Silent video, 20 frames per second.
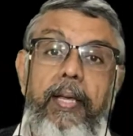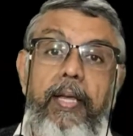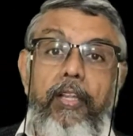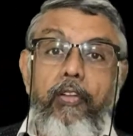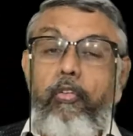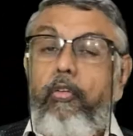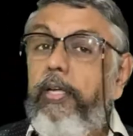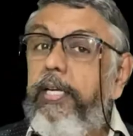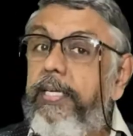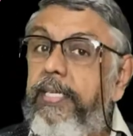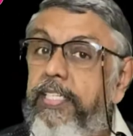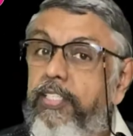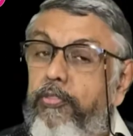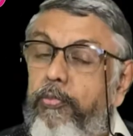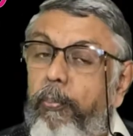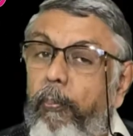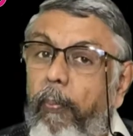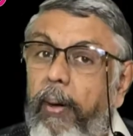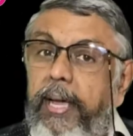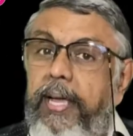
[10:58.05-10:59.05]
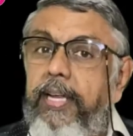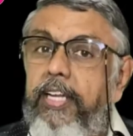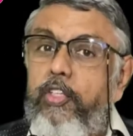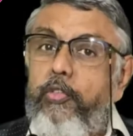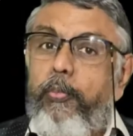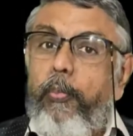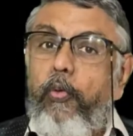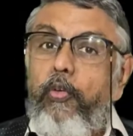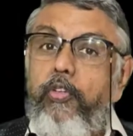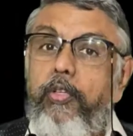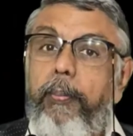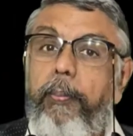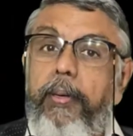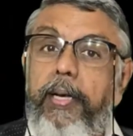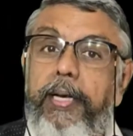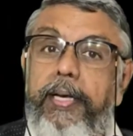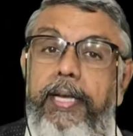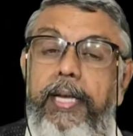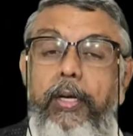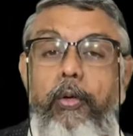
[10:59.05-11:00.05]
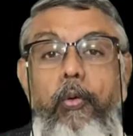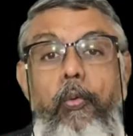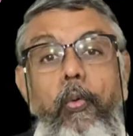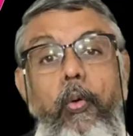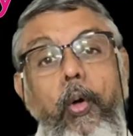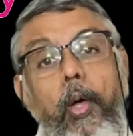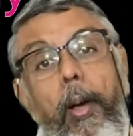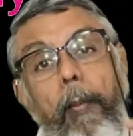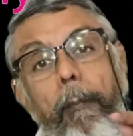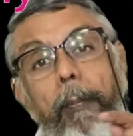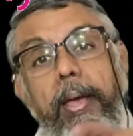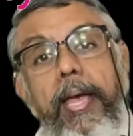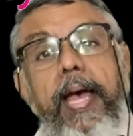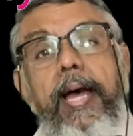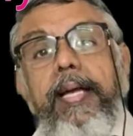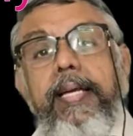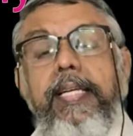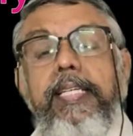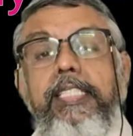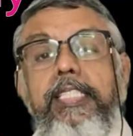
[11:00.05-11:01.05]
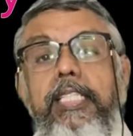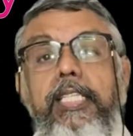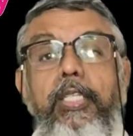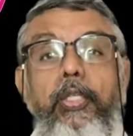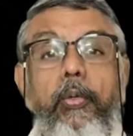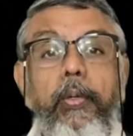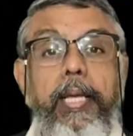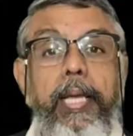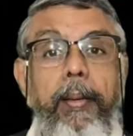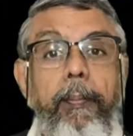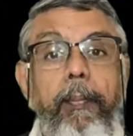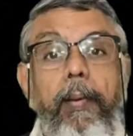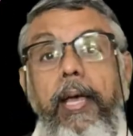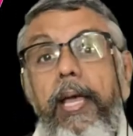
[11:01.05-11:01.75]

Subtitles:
So it is my responsibility to pay attention to him.